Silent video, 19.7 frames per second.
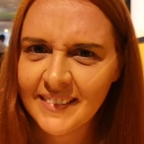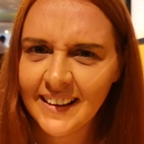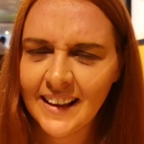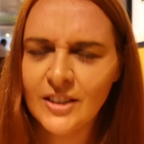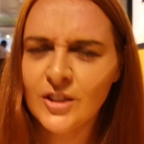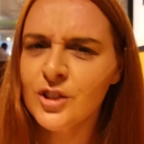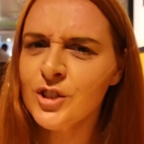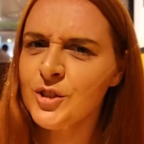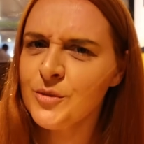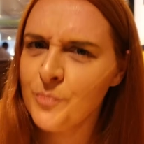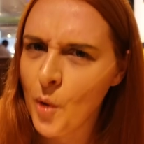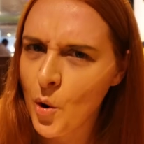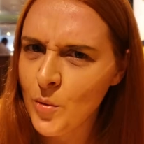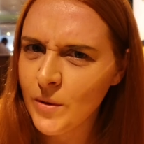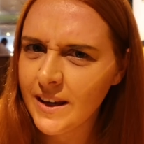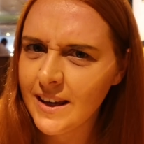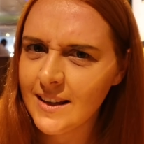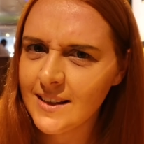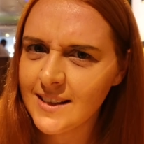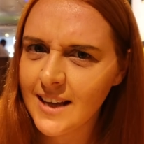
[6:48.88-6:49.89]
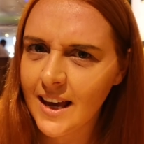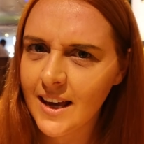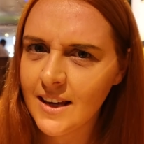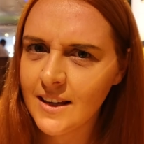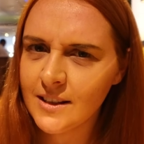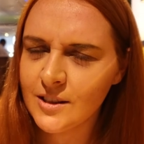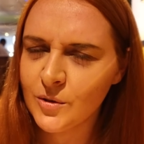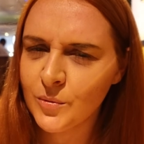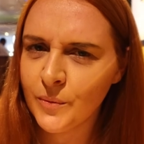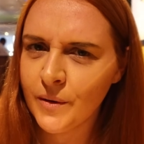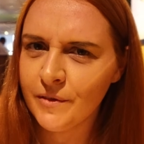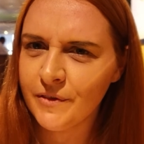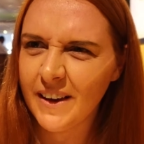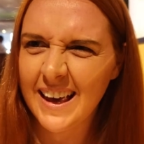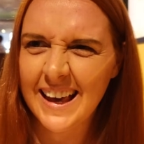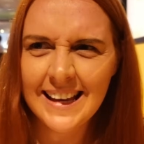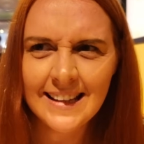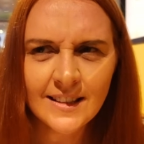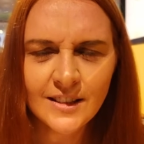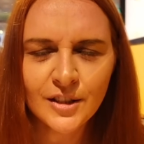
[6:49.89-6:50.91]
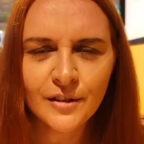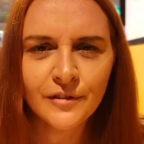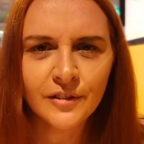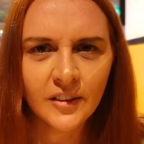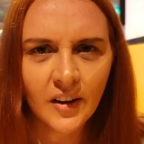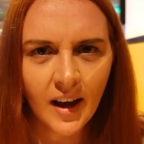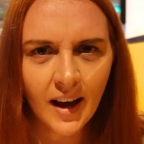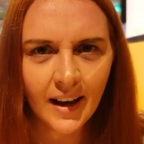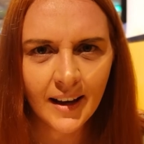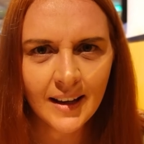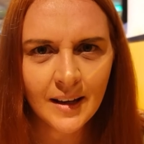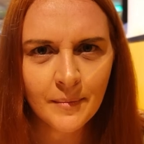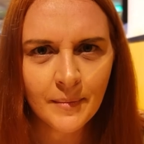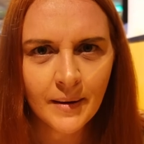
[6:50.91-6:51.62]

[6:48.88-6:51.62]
like smoky taste with a hint of lime.